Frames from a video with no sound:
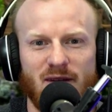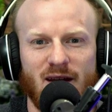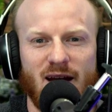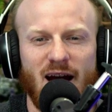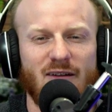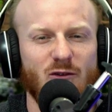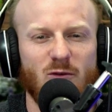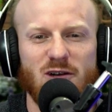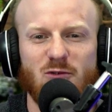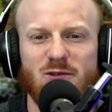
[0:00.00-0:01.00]
Ever
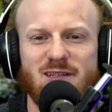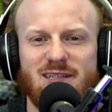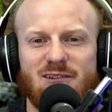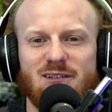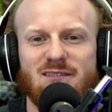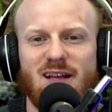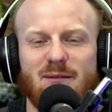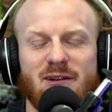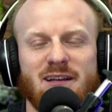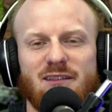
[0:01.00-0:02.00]
wondered what secrets lie
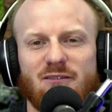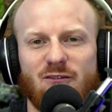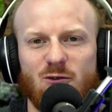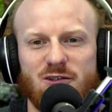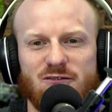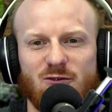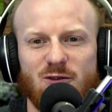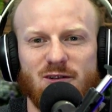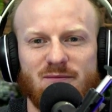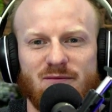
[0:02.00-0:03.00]
beneath the forest
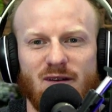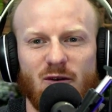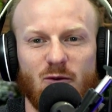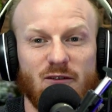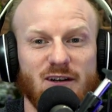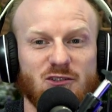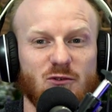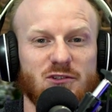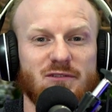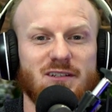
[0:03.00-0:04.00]
floor? What if I
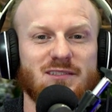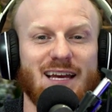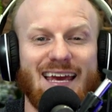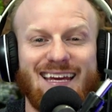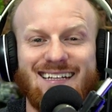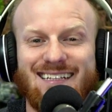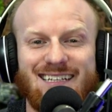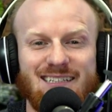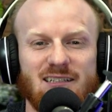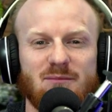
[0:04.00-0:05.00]
told you there's a hidden
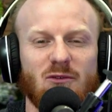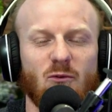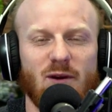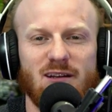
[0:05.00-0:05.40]
kingdom waiting to